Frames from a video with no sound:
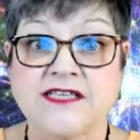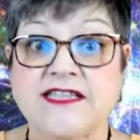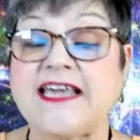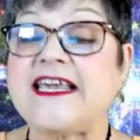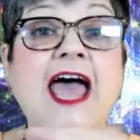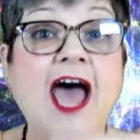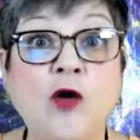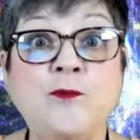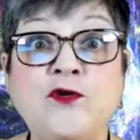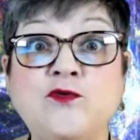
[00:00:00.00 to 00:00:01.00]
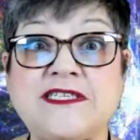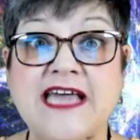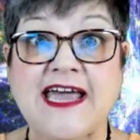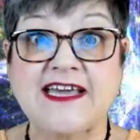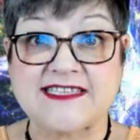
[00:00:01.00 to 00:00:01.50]
They help you
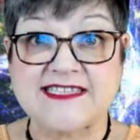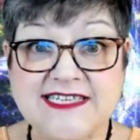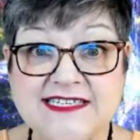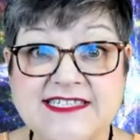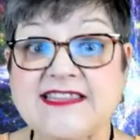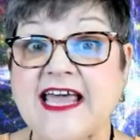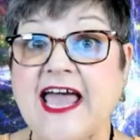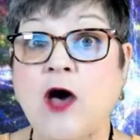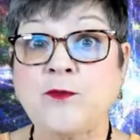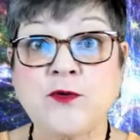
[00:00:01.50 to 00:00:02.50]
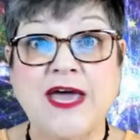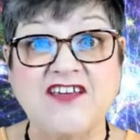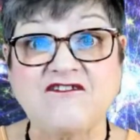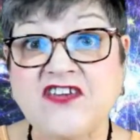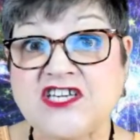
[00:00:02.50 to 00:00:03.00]
stay consistent, they help you get
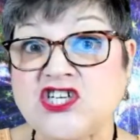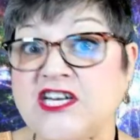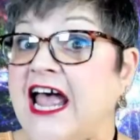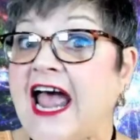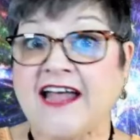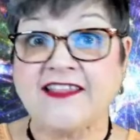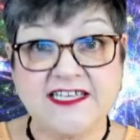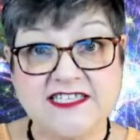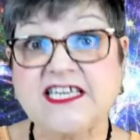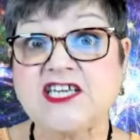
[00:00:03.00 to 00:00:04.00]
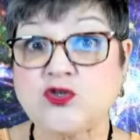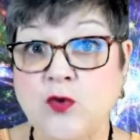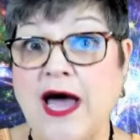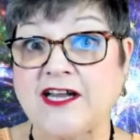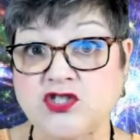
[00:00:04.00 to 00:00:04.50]
efficient, and they teach you
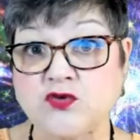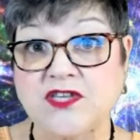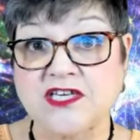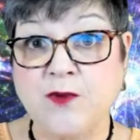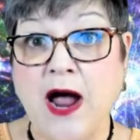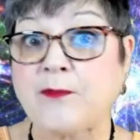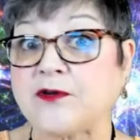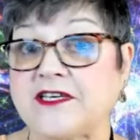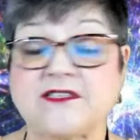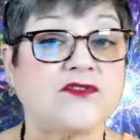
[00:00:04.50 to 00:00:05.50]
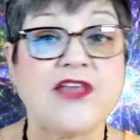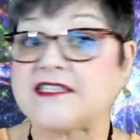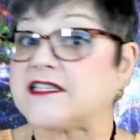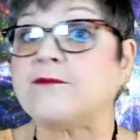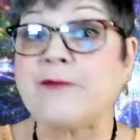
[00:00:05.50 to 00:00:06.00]
how to do things properly. So that's
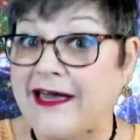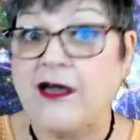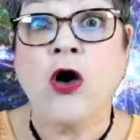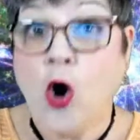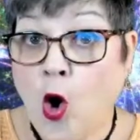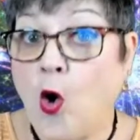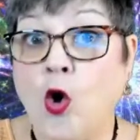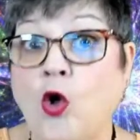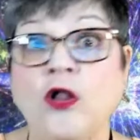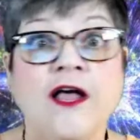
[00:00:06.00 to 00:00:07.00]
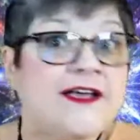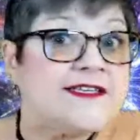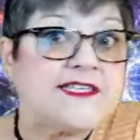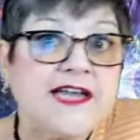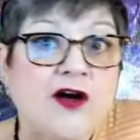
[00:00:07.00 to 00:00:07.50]
like my whole
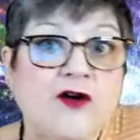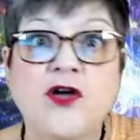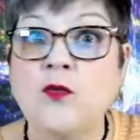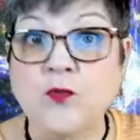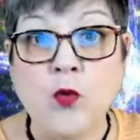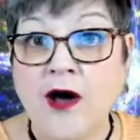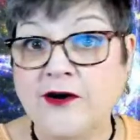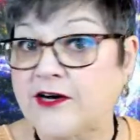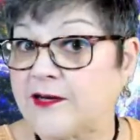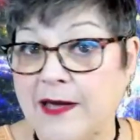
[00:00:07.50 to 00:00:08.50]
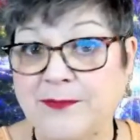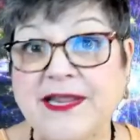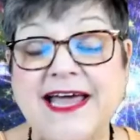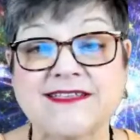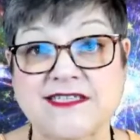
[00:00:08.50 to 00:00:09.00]
scenario with watering my
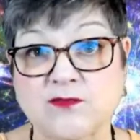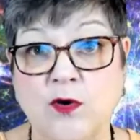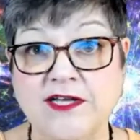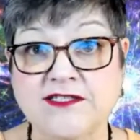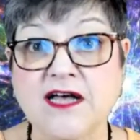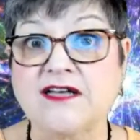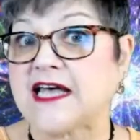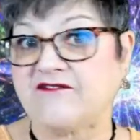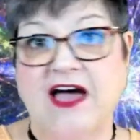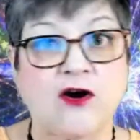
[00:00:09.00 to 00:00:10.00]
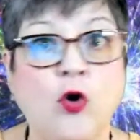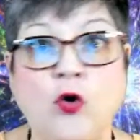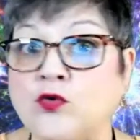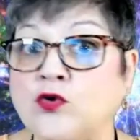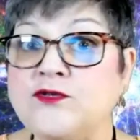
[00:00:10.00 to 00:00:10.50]
plants is what it does. I've got a whole
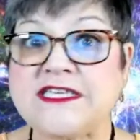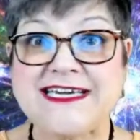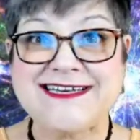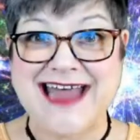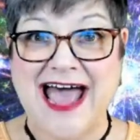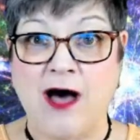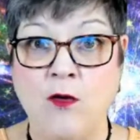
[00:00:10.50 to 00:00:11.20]
routine now